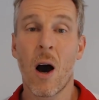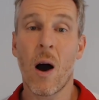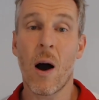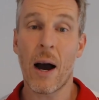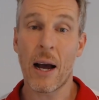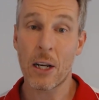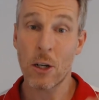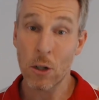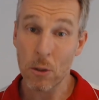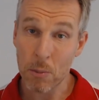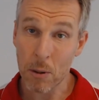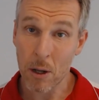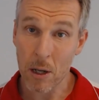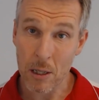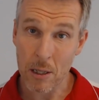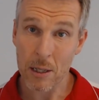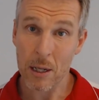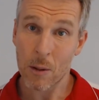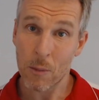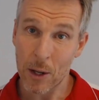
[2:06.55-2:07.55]
I do
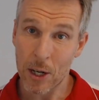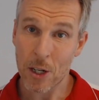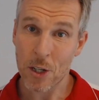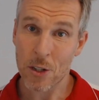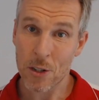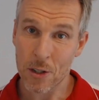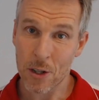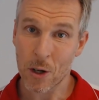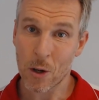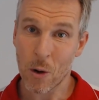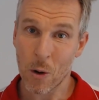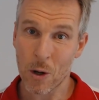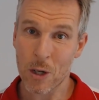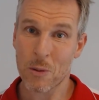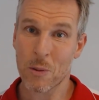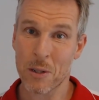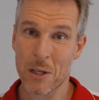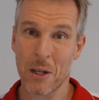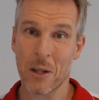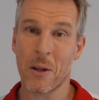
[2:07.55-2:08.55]
personally wish the
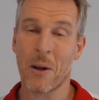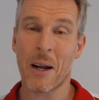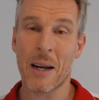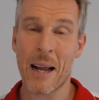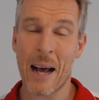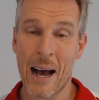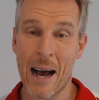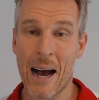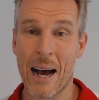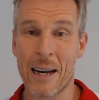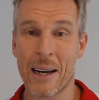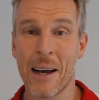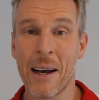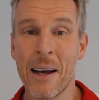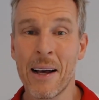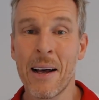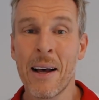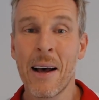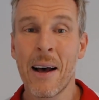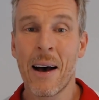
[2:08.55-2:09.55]
course was a lot harder,
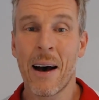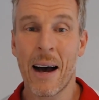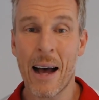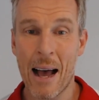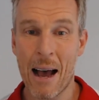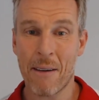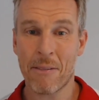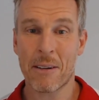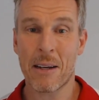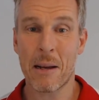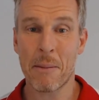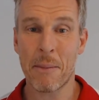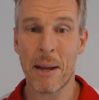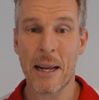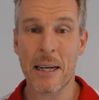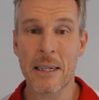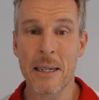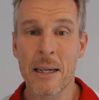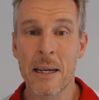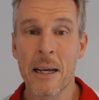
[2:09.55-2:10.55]
I have to
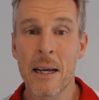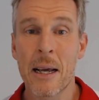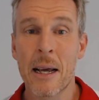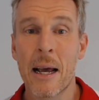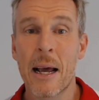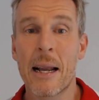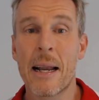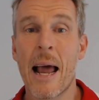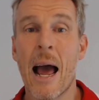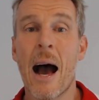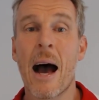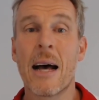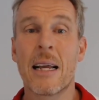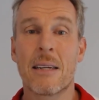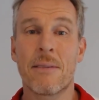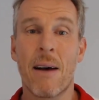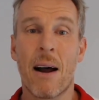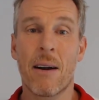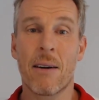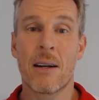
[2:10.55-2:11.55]
admit. Now,
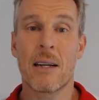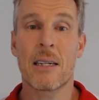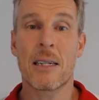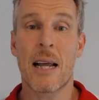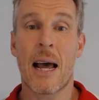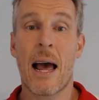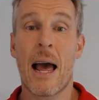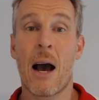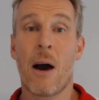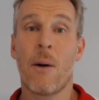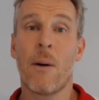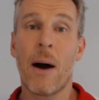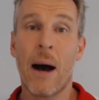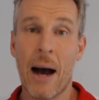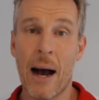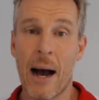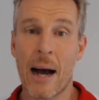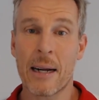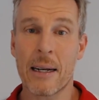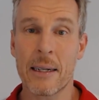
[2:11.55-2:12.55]
as far as how
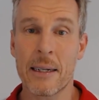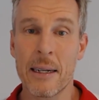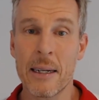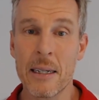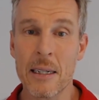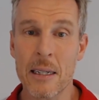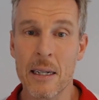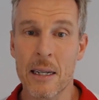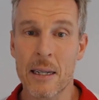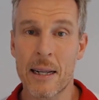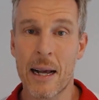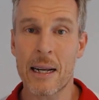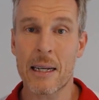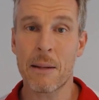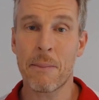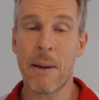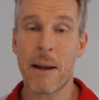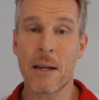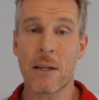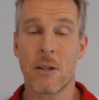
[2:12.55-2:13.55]
hard it is, that
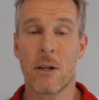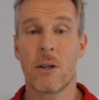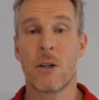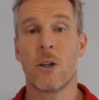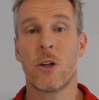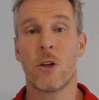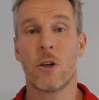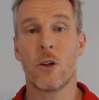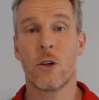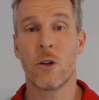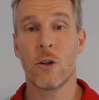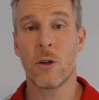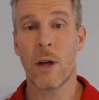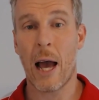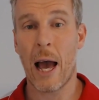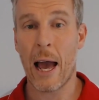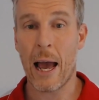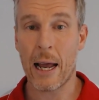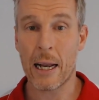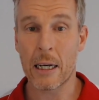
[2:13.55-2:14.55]
depends on you
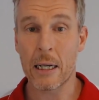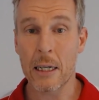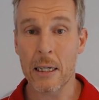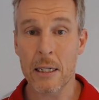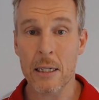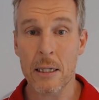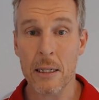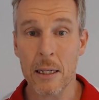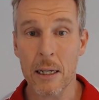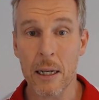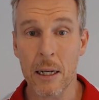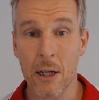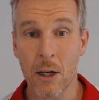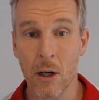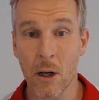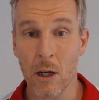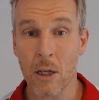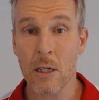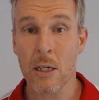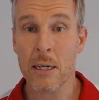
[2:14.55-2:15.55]
and,
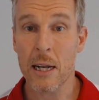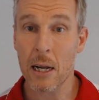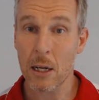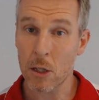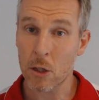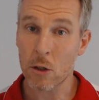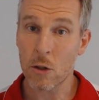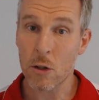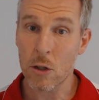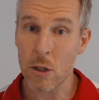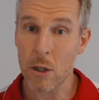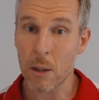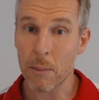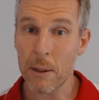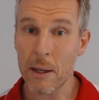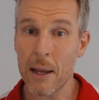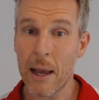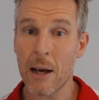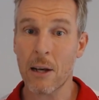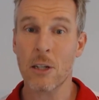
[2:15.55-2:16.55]
not to sound too
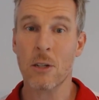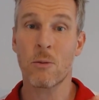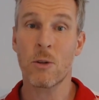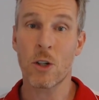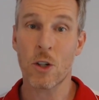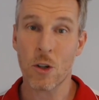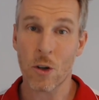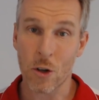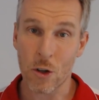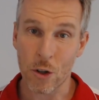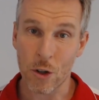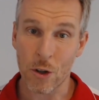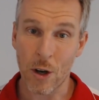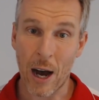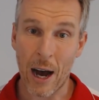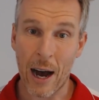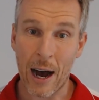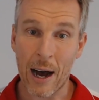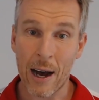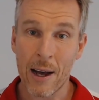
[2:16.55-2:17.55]
snobby, how switched on you
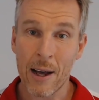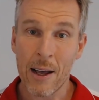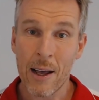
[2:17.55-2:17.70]
are.